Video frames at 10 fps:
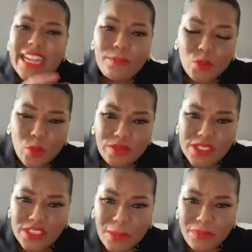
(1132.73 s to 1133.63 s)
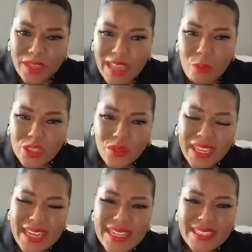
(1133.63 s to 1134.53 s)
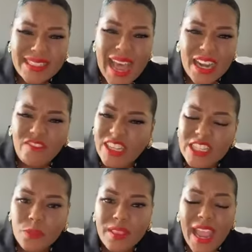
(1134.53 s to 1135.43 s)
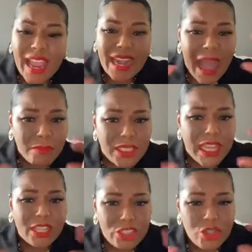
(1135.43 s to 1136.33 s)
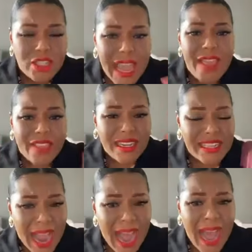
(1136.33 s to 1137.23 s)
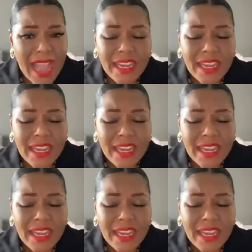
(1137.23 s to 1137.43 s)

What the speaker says: something that was on the inside of Elizabeth. And I'm telling you today that God is